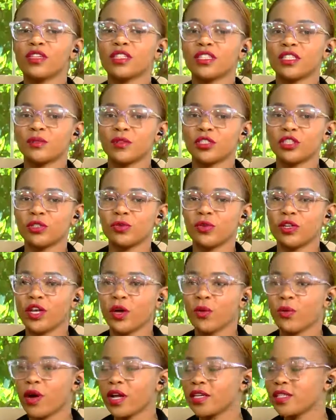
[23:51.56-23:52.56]
especially when I
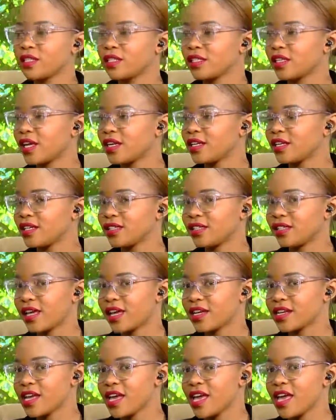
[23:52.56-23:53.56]
watch Stain, is
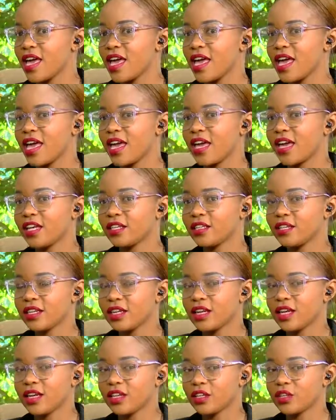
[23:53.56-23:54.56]
that
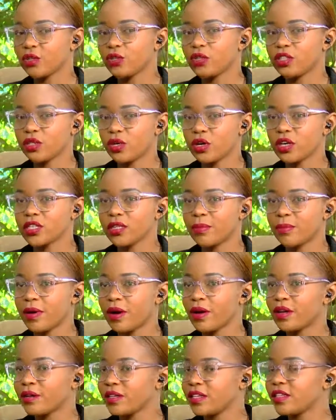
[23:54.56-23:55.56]
you talked
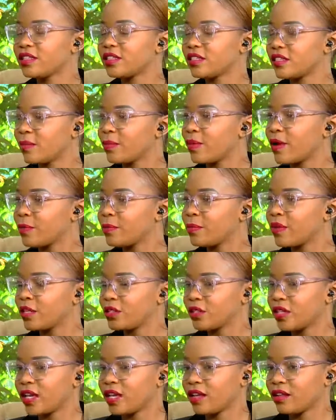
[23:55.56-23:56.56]
about, it's about
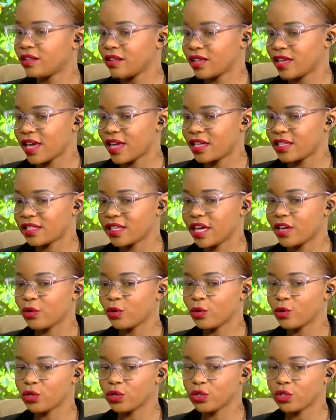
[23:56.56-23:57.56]
mental health, yes, and
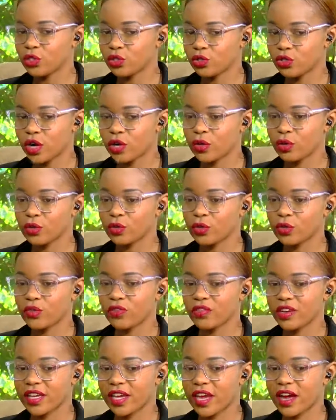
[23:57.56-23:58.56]
also the struggles of
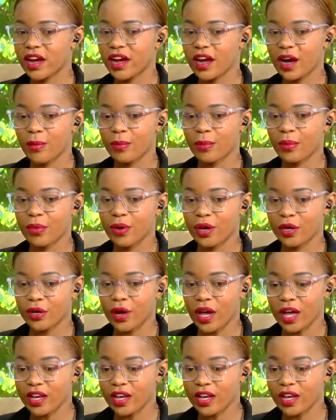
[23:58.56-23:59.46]
a young couple and